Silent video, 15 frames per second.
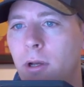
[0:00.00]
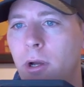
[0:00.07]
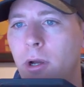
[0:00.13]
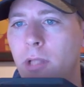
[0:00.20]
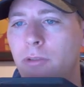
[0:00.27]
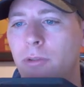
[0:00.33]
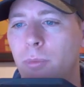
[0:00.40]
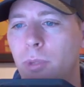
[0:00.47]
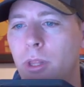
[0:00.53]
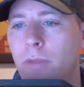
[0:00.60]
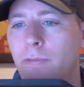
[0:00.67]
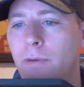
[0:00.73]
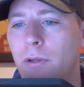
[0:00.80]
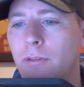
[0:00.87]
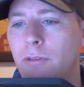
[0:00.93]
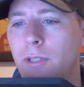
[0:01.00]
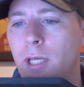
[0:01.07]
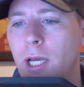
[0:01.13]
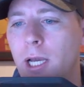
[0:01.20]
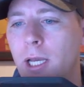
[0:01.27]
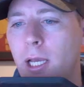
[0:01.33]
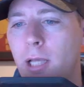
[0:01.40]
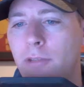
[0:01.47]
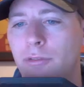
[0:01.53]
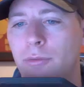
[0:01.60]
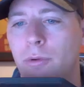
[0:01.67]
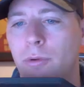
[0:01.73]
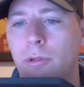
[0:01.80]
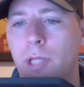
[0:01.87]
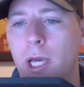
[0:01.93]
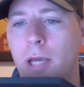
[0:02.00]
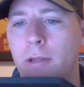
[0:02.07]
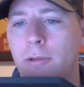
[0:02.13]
All right, so with the first CI, I scroll down